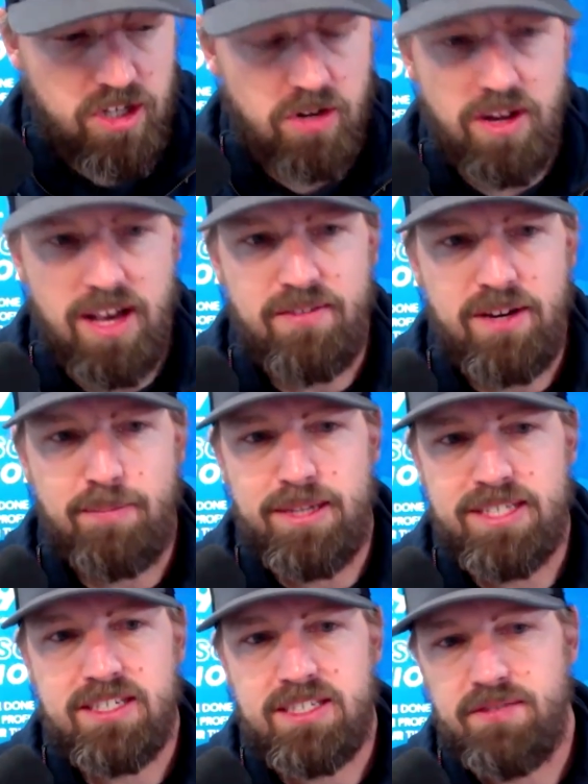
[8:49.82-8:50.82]
you don't have any
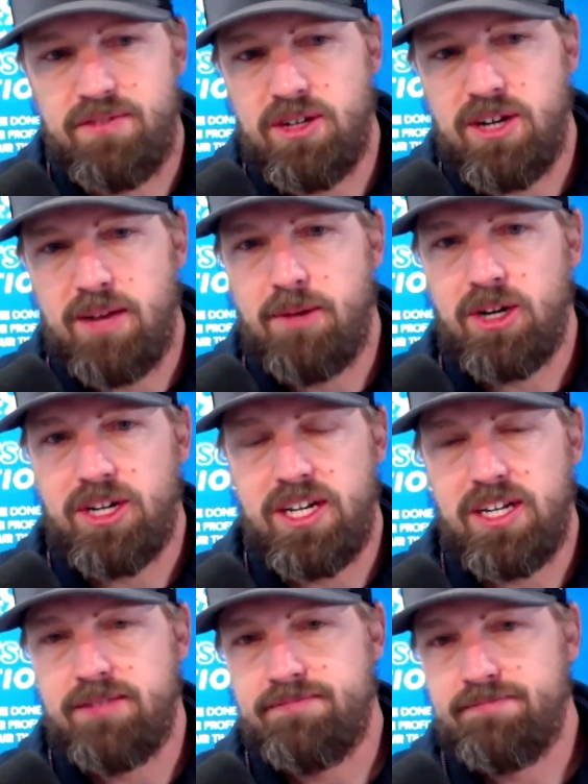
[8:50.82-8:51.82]
business if you're not
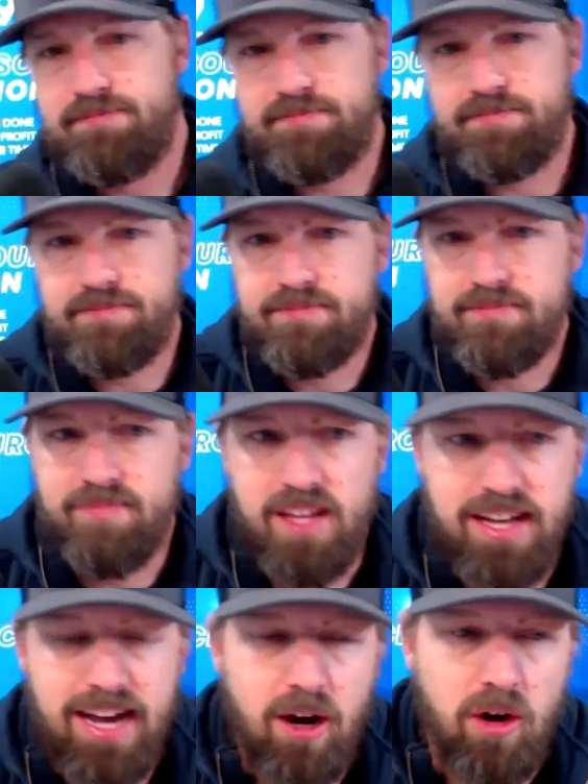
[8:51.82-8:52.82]
marketing.
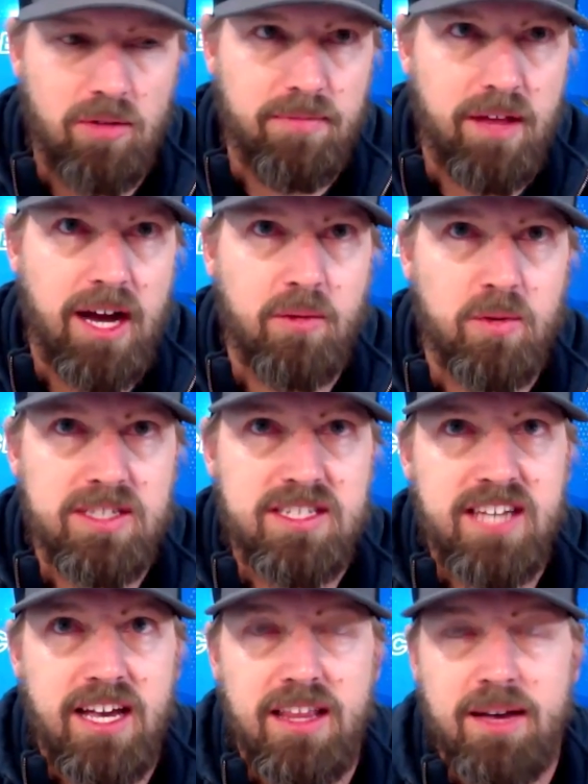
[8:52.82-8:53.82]
Now, I would
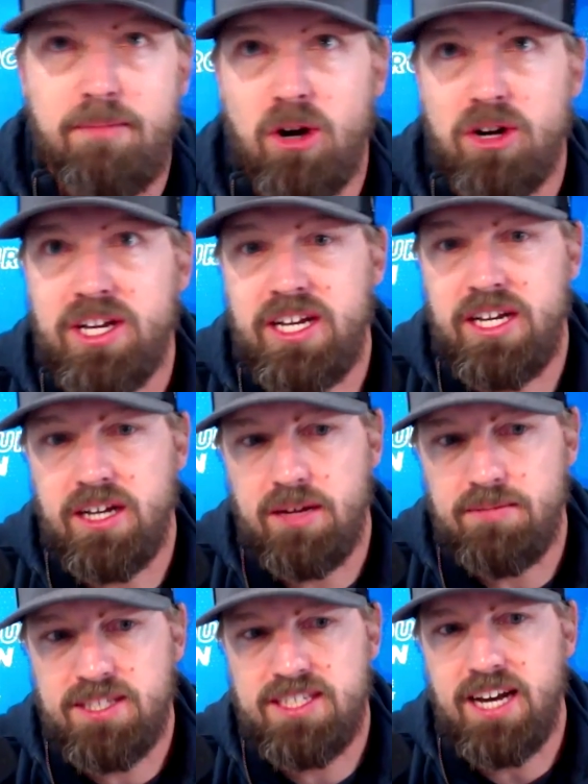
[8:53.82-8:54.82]
say that marketing
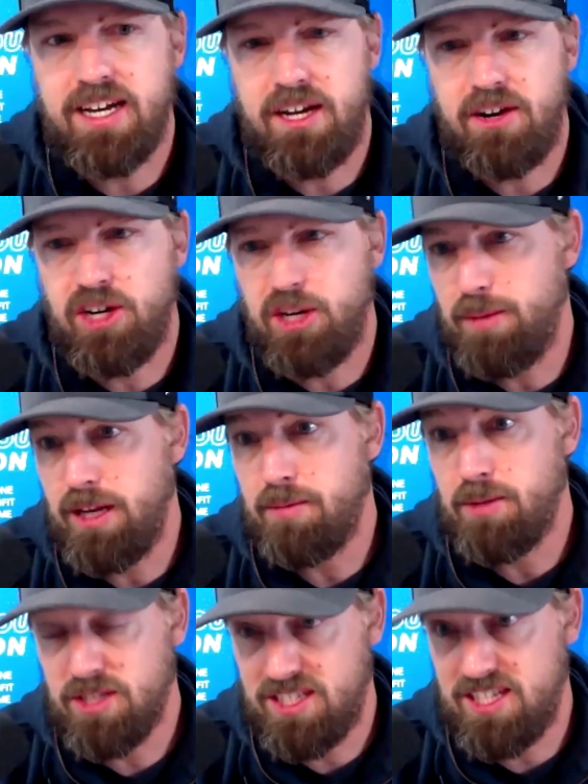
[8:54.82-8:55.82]
comes secondary to being
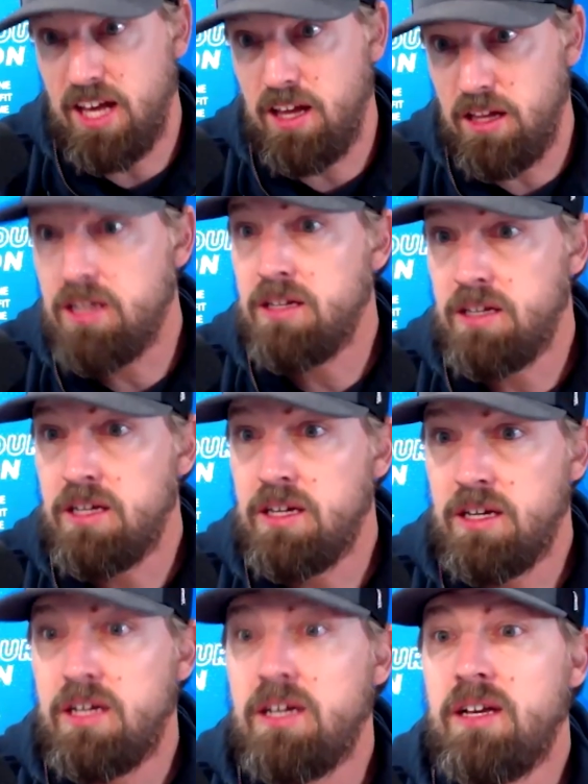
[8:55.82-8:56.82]
able to sell.
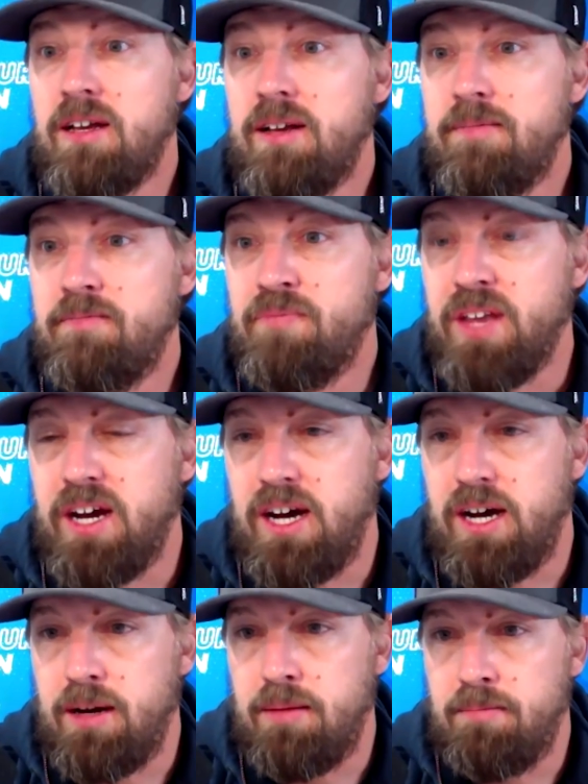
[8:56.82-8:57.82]

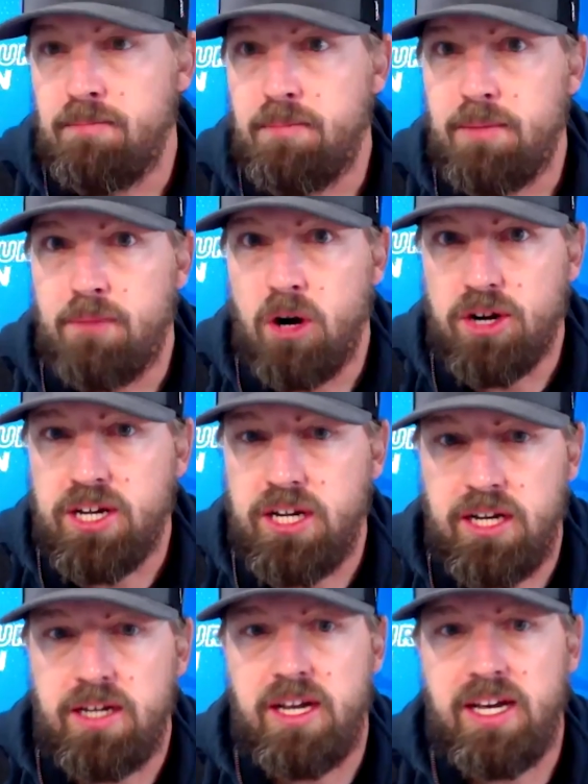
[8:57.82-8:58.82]
Mm-hmm. But
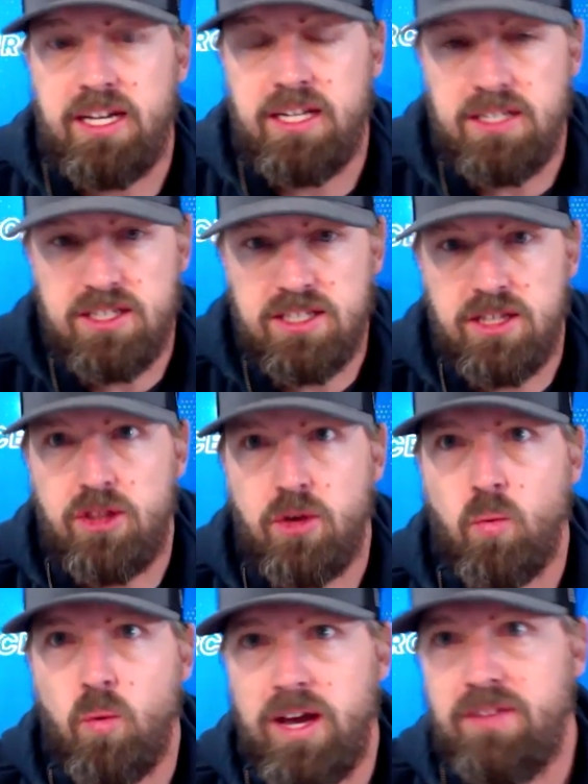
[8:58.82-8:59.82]
marketing is the
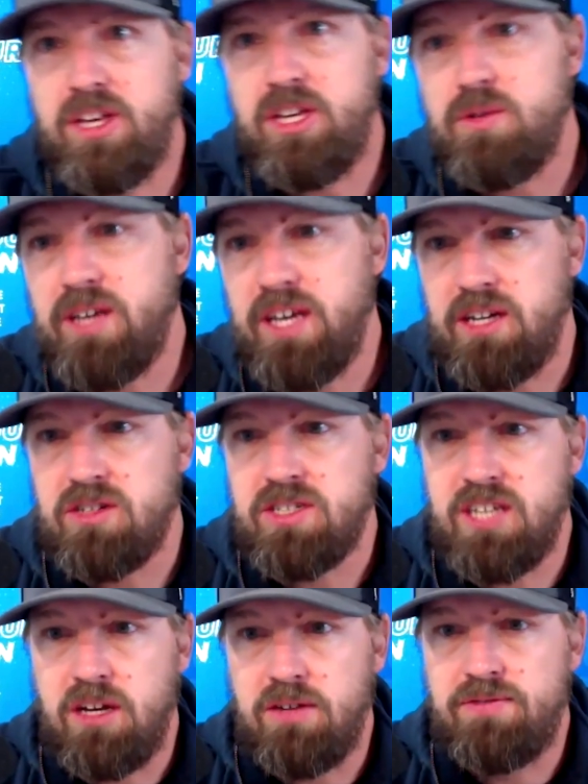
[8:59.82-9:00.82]
way that you get
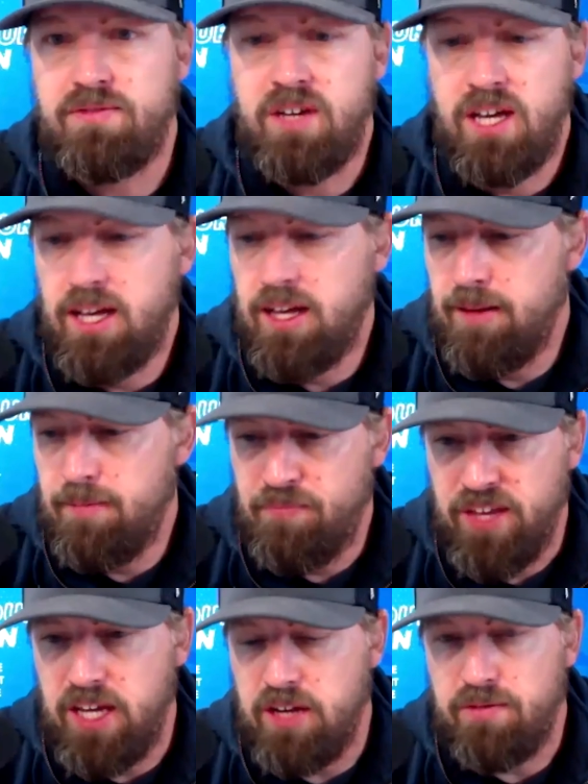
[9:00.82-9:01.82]
yourself
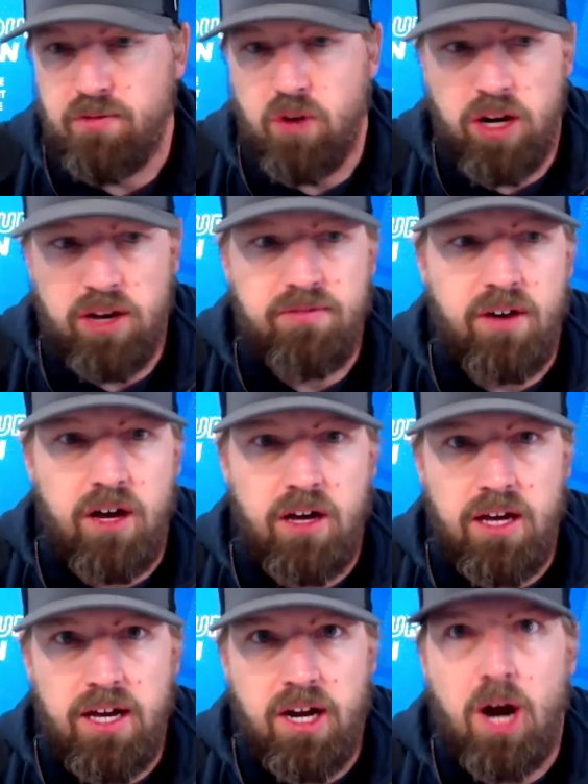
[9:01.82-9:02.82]
in front of
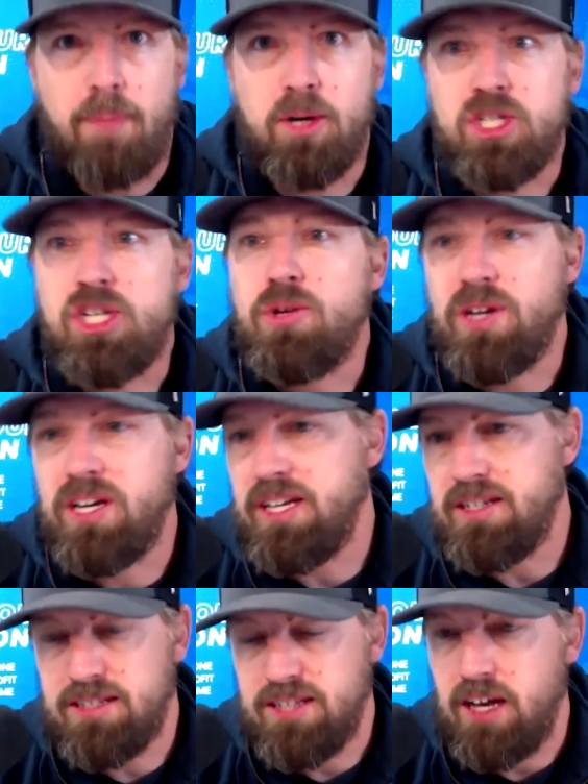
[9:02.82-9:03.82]
an opportunity
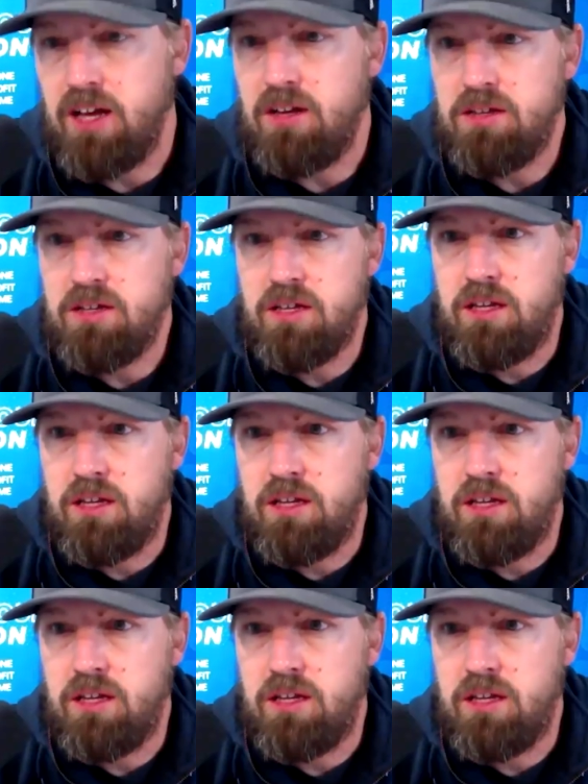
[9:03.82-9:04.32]
to sell.